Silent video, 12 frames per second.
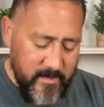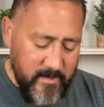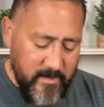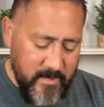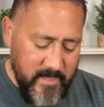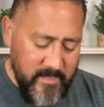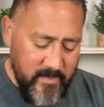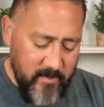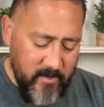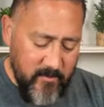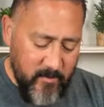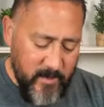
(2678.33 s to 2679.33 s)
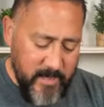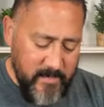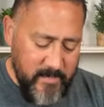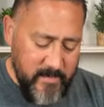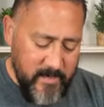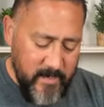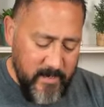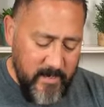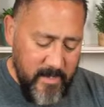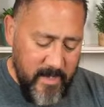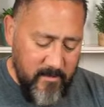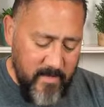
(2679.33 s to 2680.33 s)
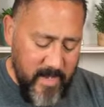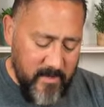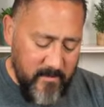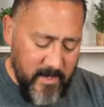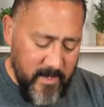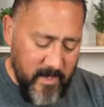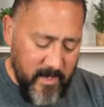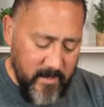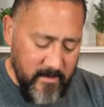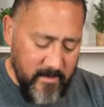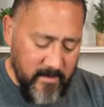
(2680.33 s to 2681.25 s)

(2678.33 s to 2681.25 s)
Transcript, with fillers: Listen to their voice and make them a king.